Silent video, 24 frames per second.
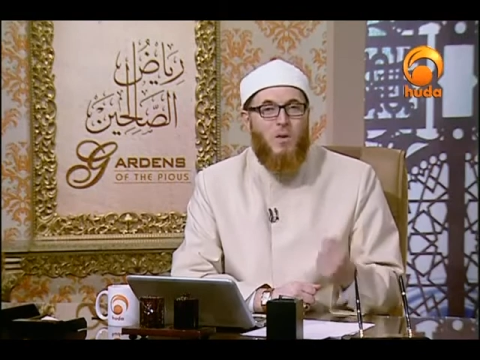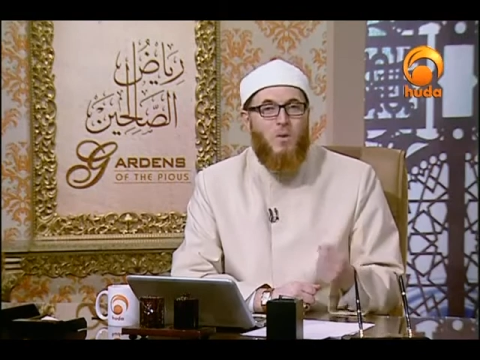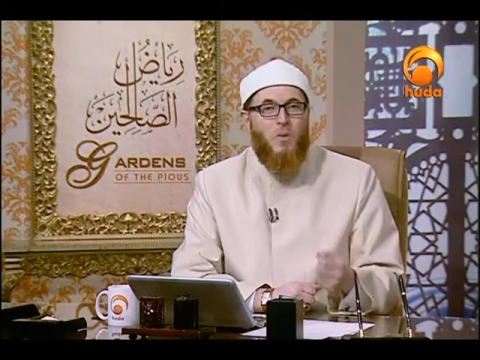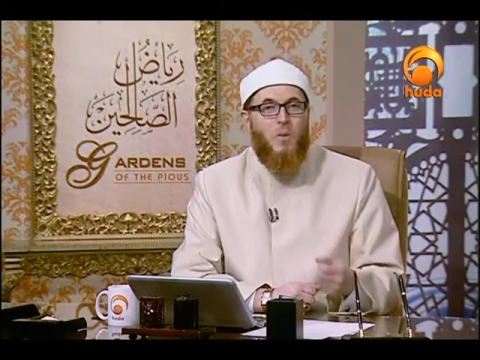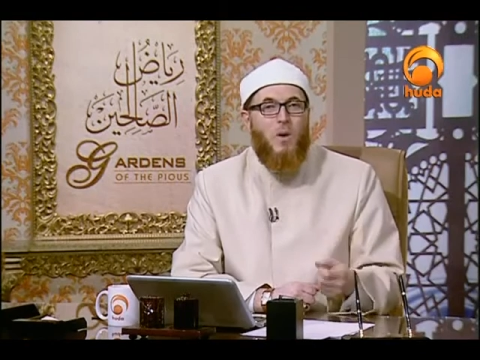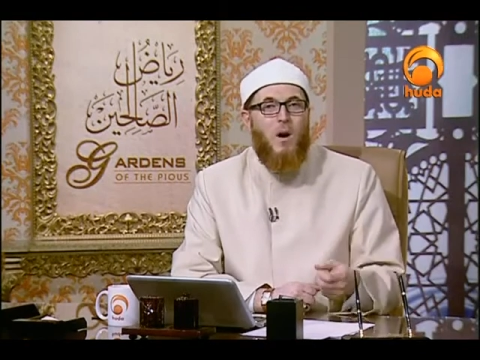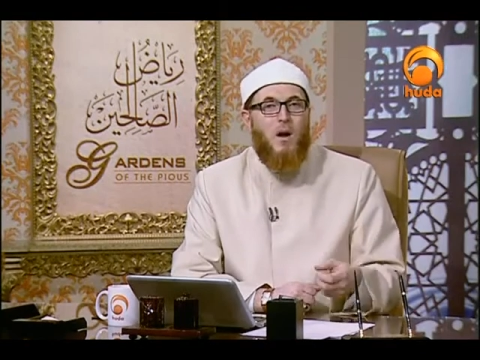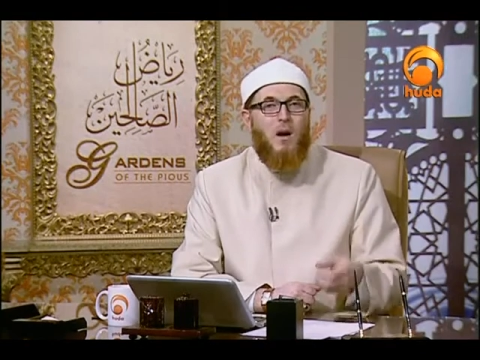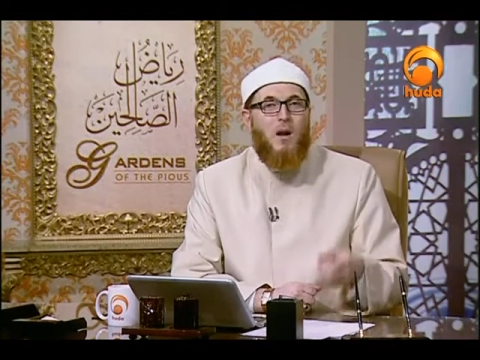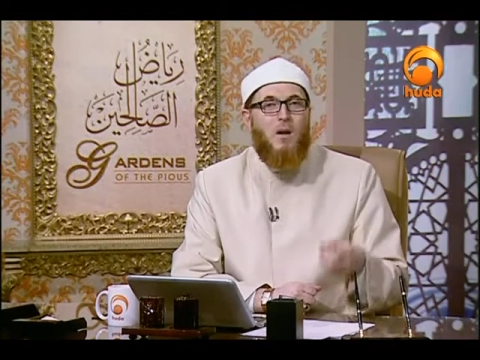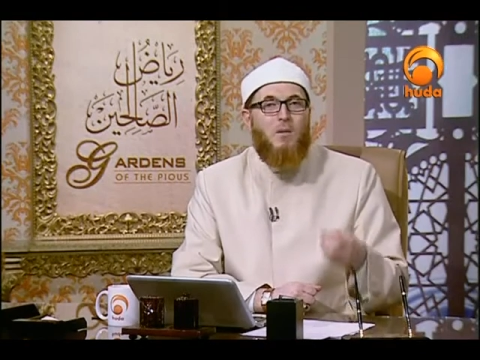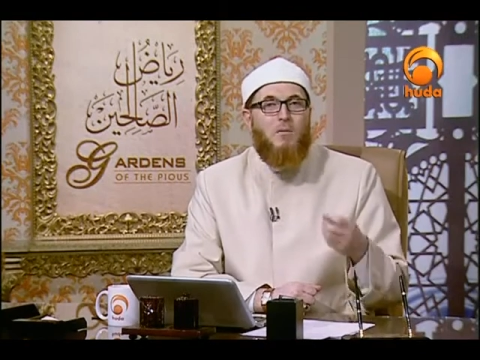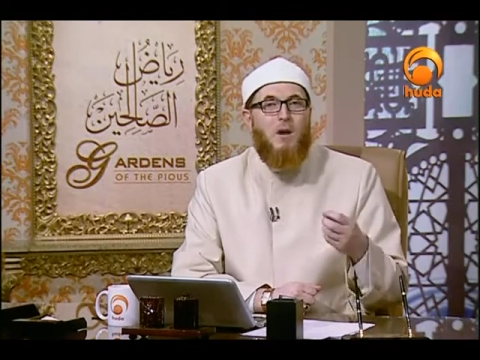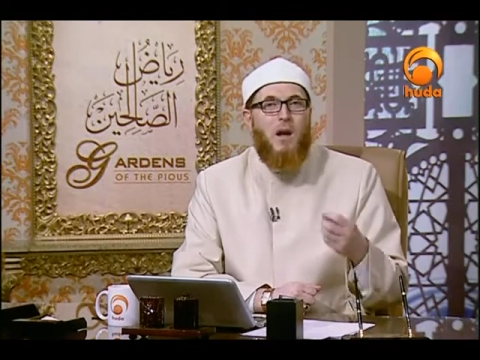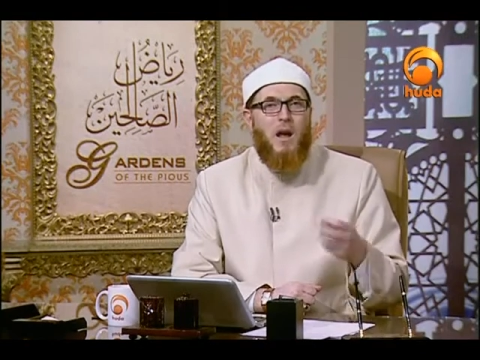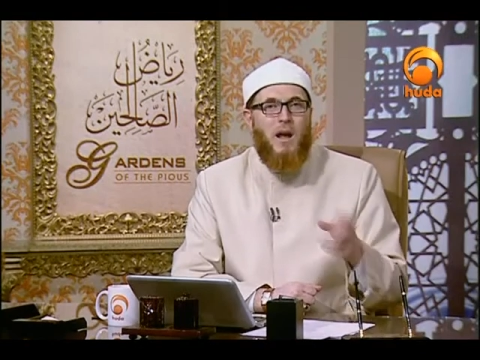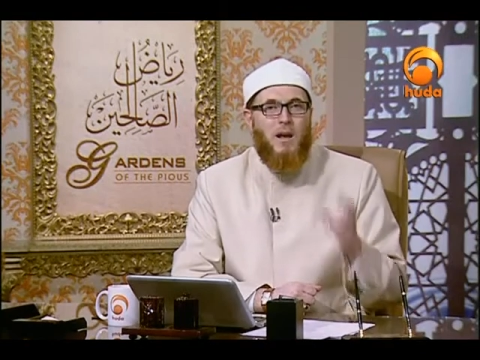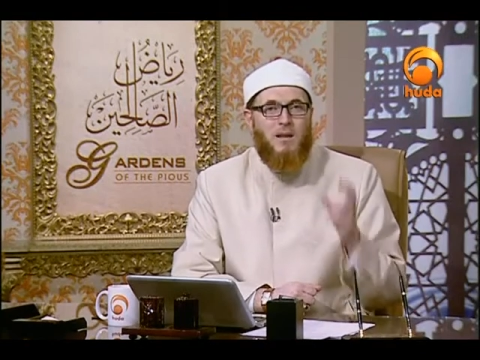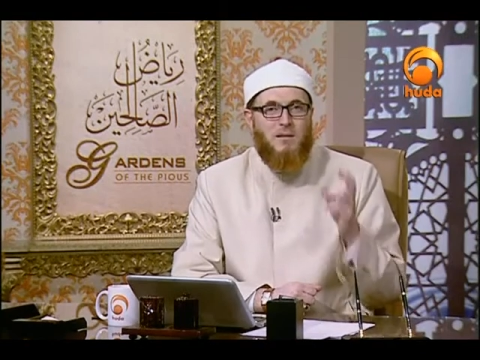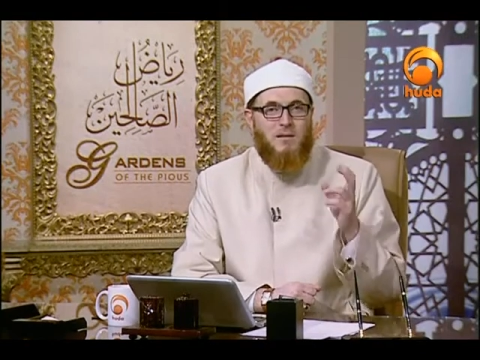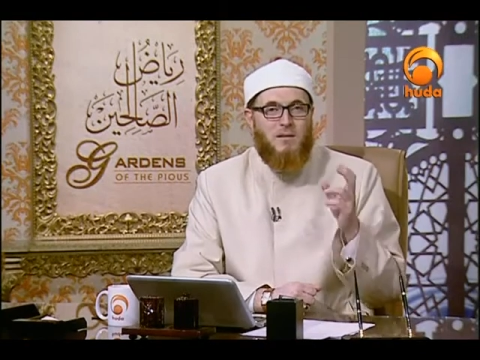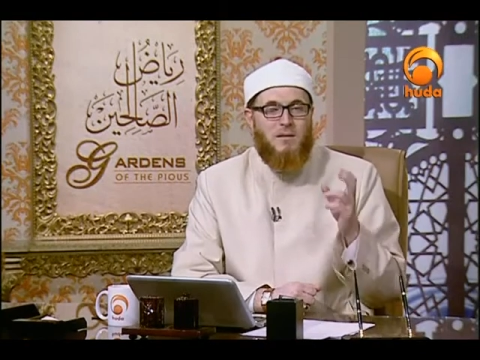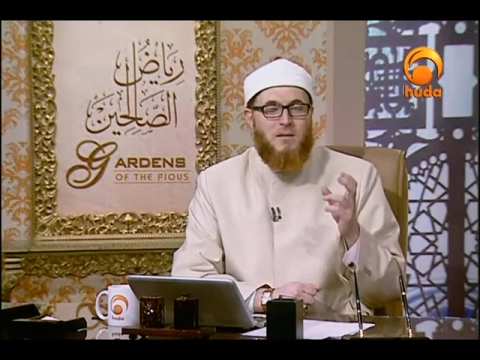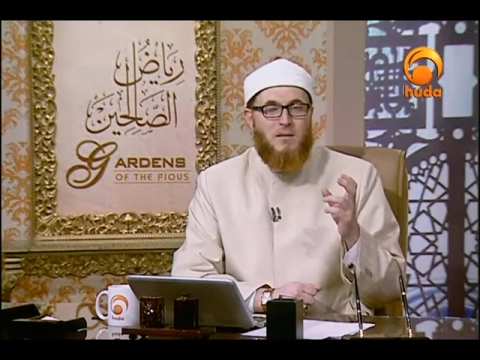What a
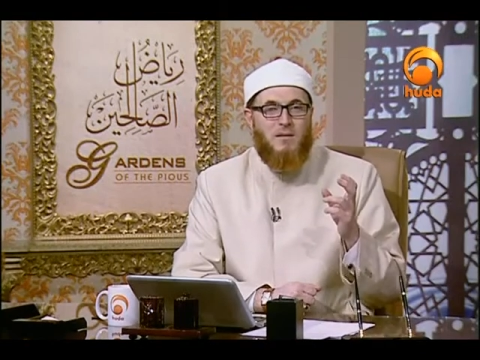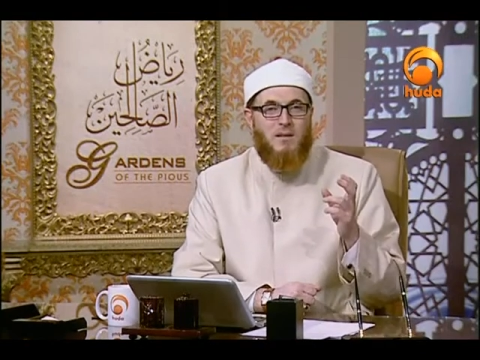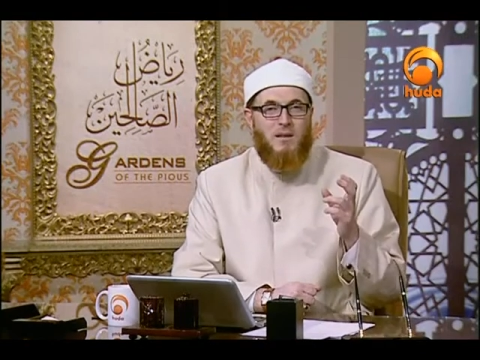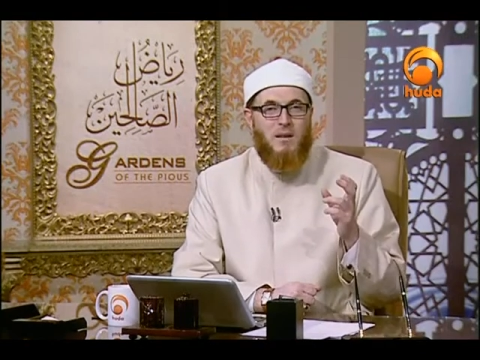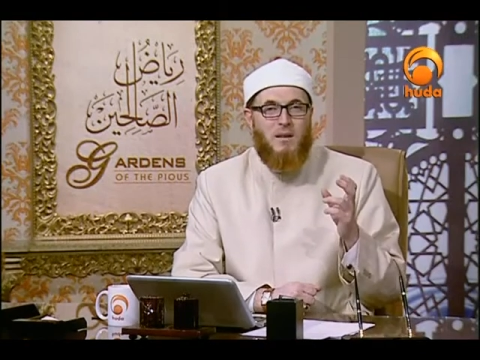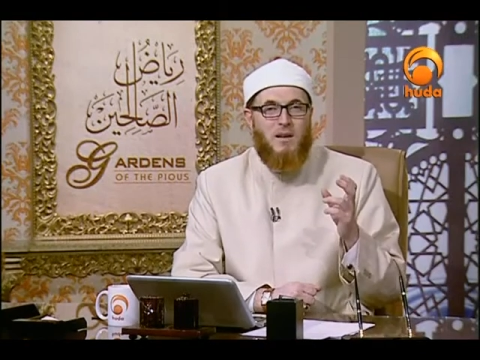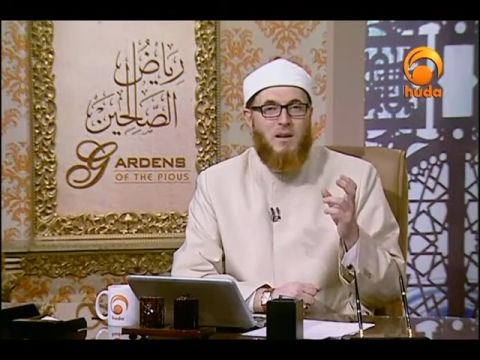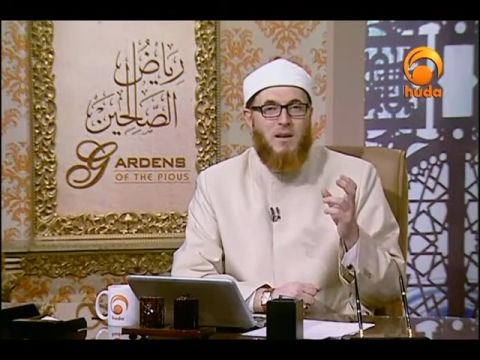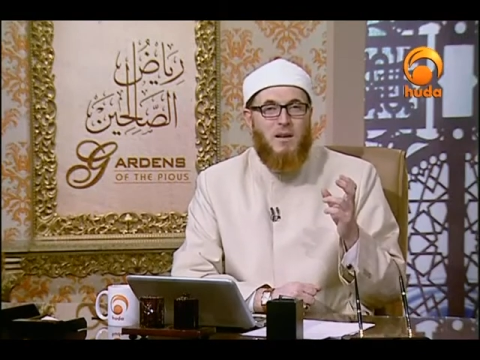waste!